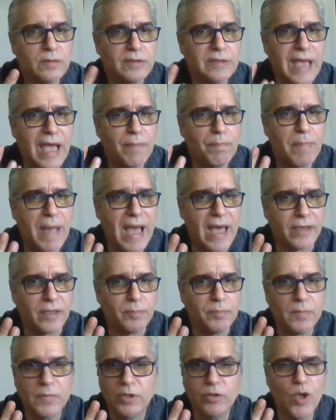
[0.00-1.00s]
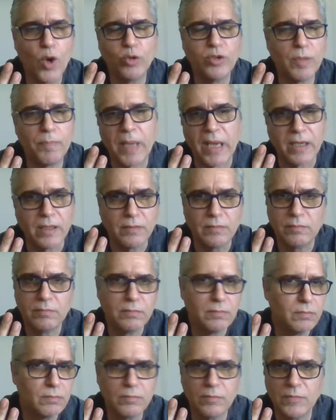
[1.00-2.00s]
John Bonham, no debate.
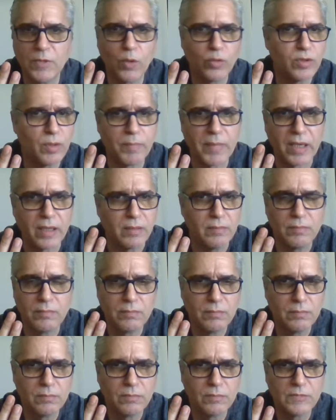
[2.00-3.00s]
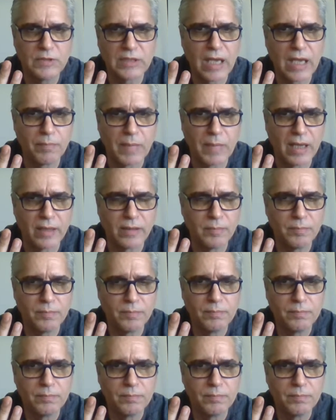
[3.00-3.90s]
John Bonham.